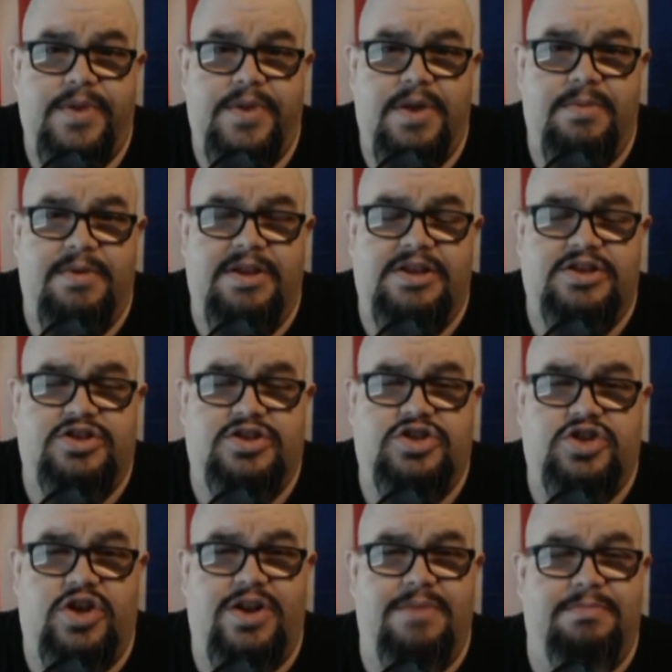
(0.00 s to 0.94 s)
I mean,
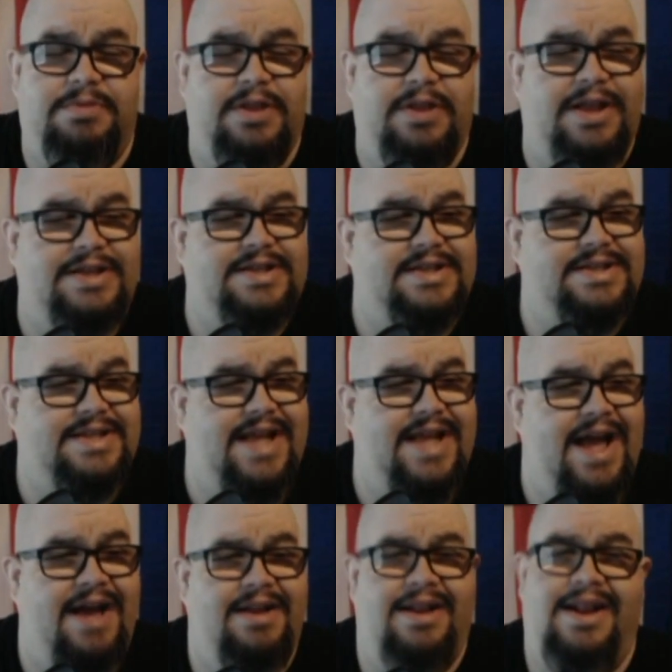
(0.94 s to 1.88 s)
shutting places
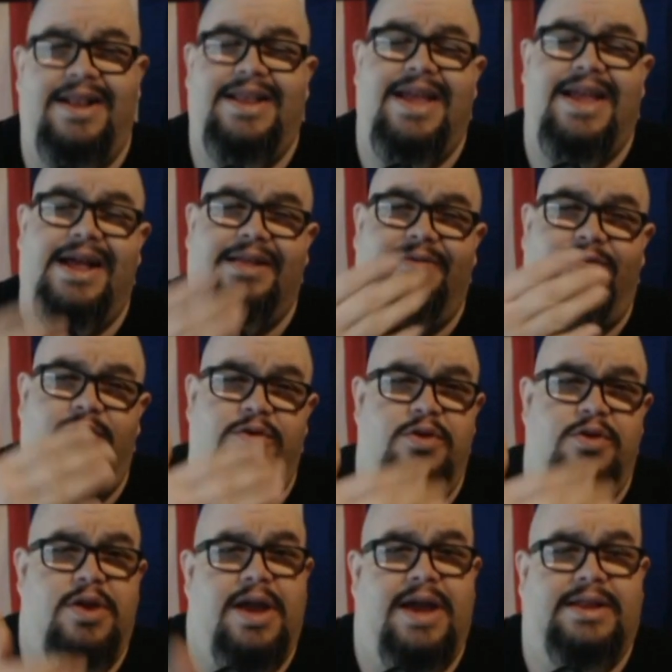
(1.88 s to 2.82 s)
down, and in
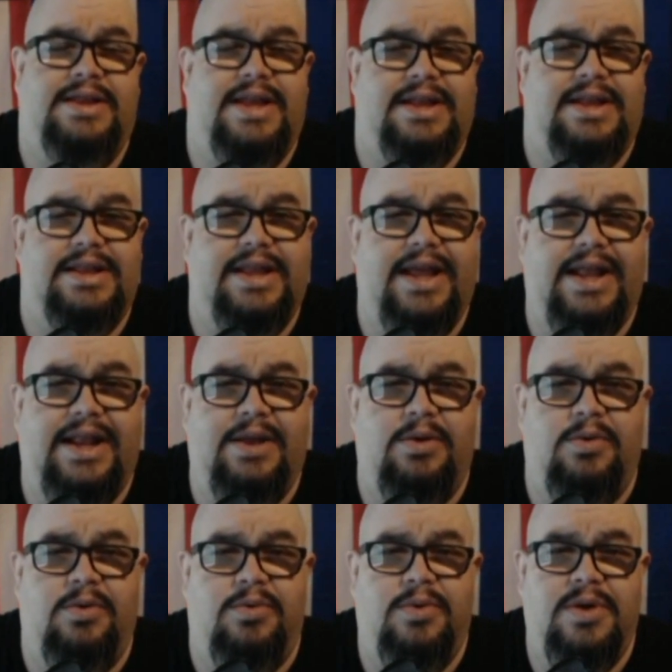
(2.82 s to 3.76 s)
California, you had that lady
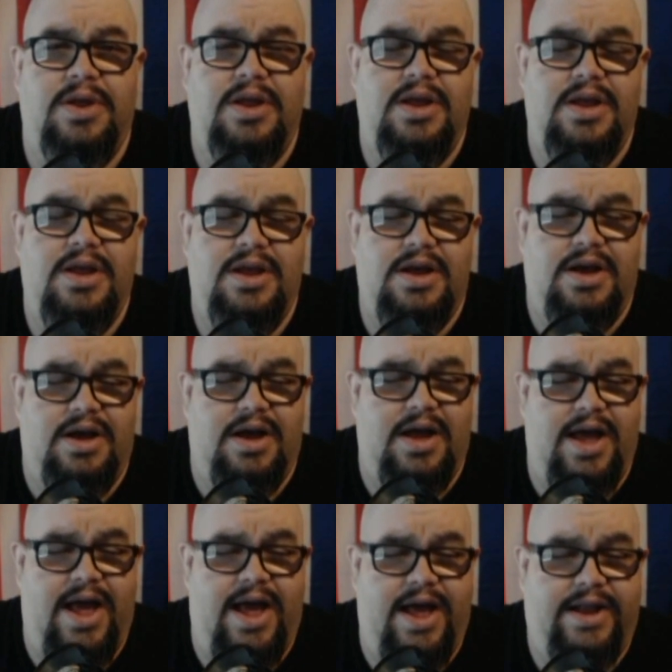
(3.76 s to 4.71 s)
who
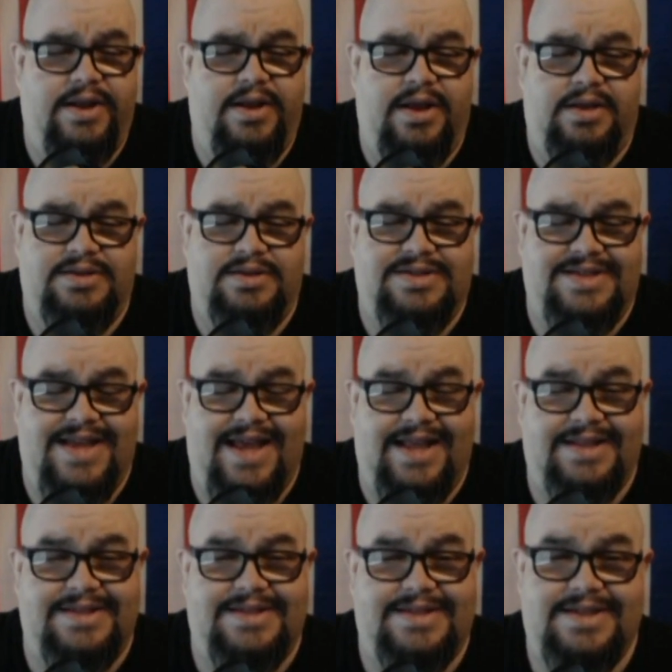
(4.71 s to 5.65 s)
had a
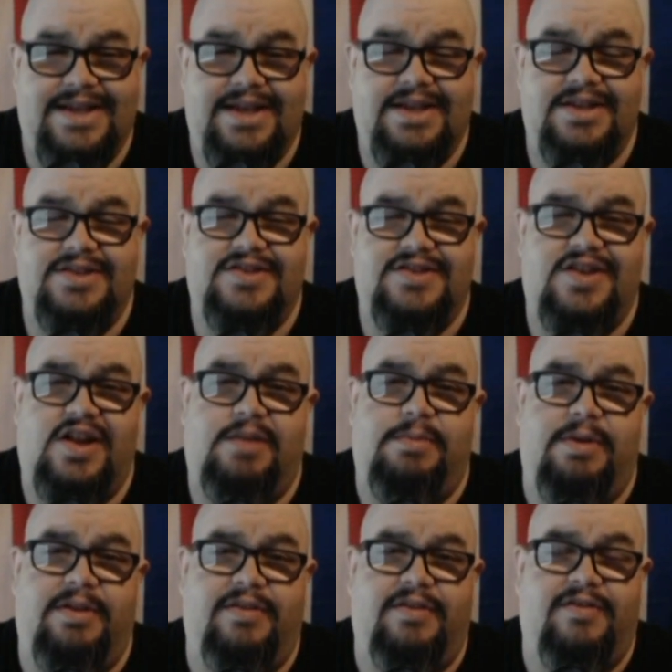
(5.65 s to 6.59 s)
tent set up
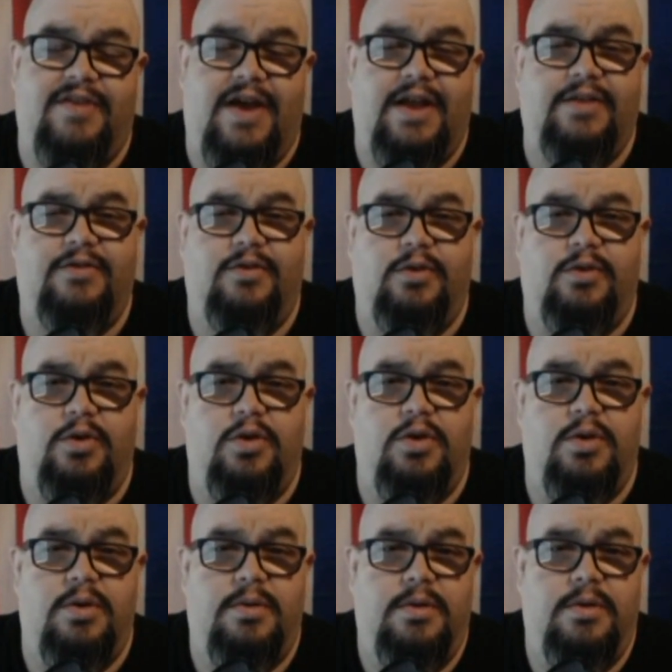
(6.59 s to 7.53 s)
outside so
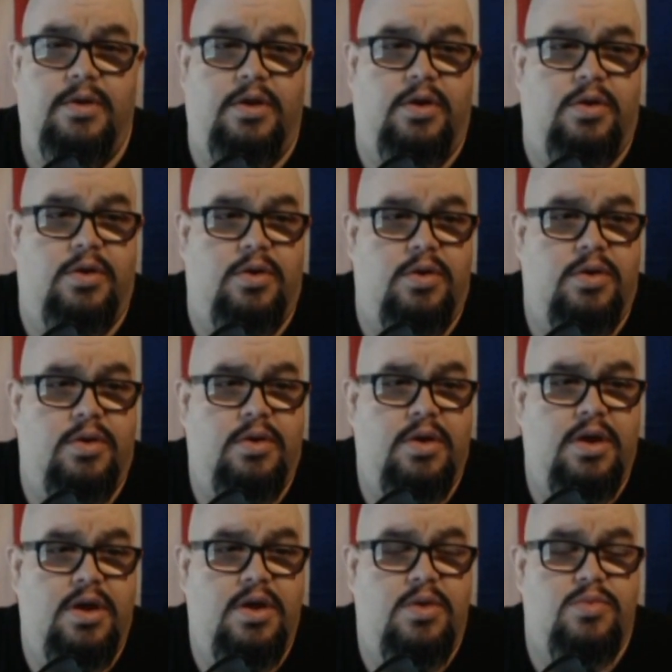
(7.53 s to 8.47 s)
her
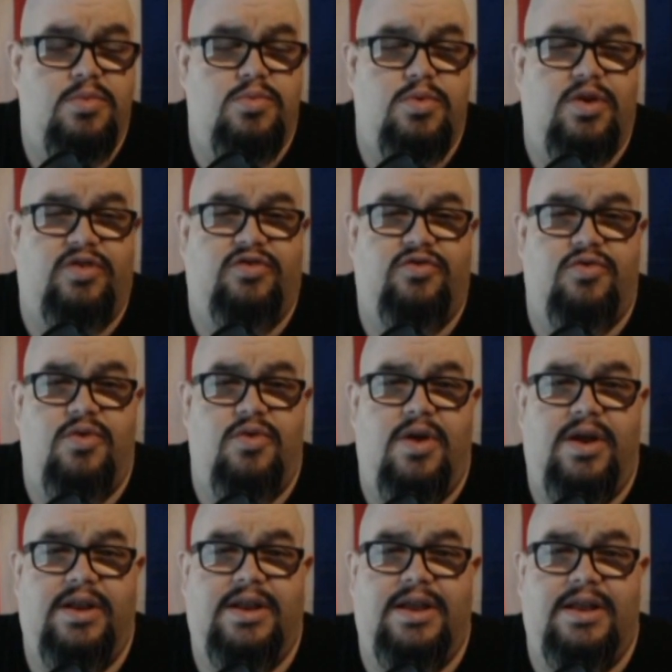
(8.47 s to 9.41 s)

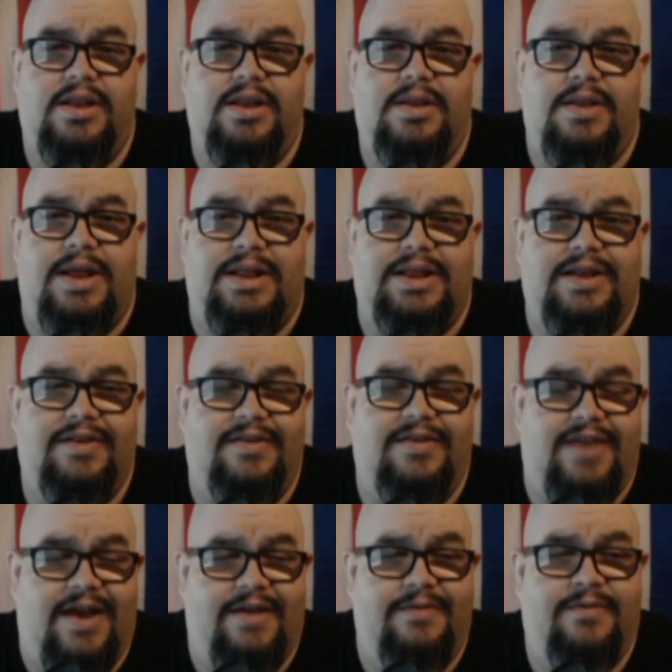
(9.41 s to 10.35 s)
restaurant could at least
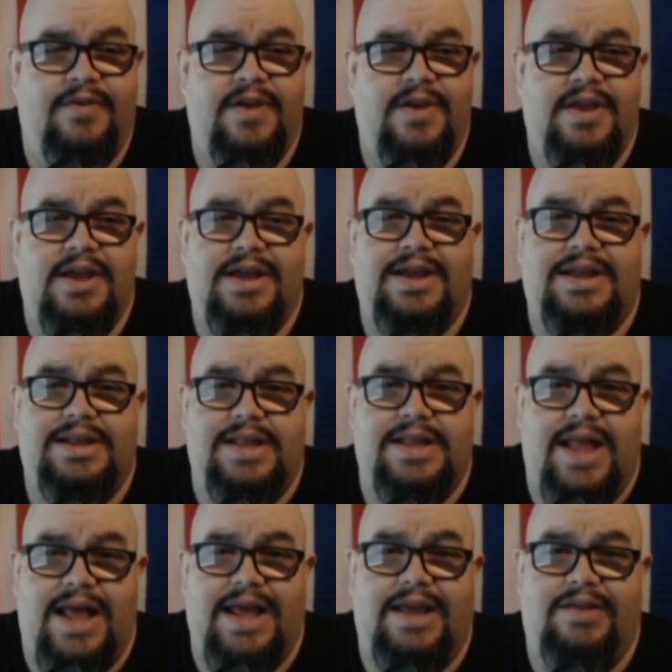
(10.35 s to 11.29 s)
have
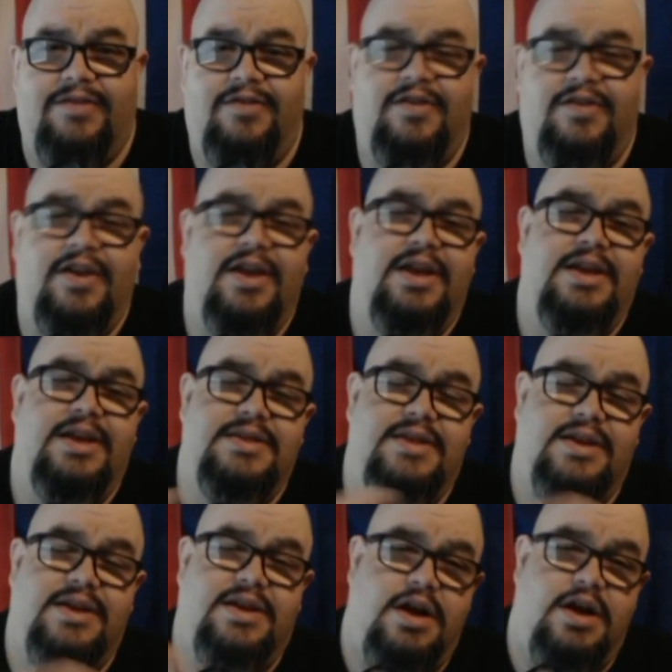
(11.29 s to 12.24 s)
clients
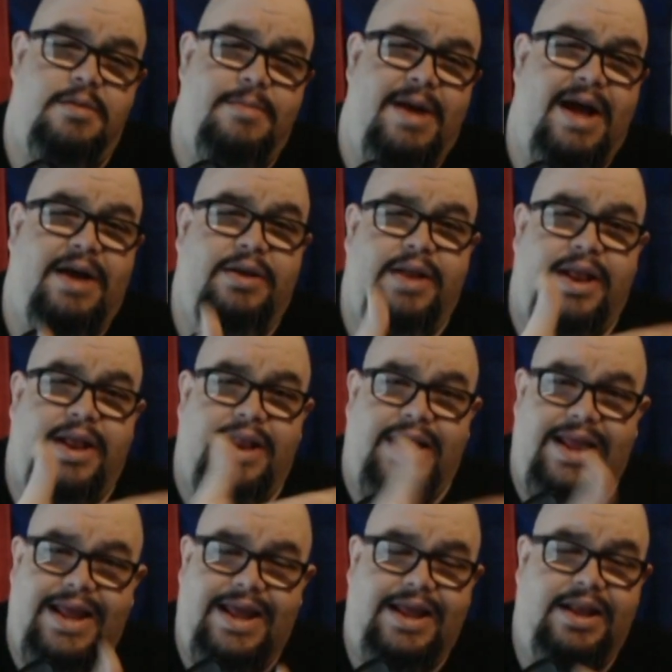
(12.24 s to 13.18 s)
that come out and
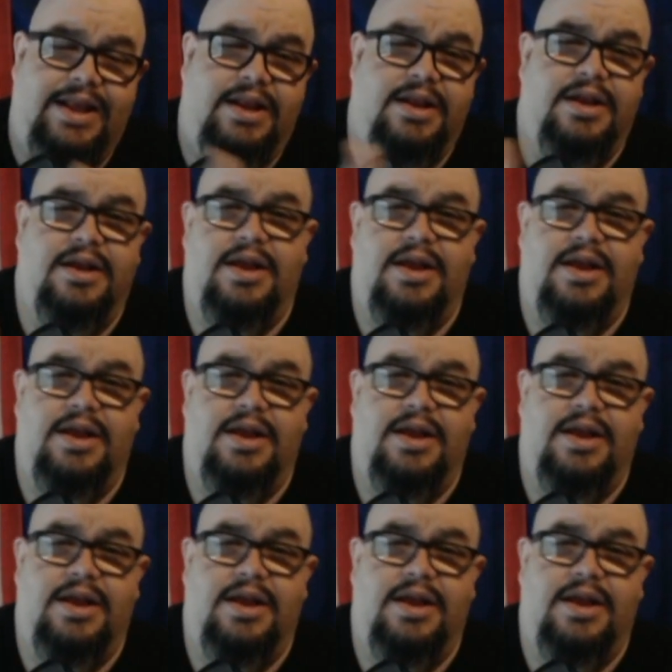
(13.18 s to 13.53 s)
eat.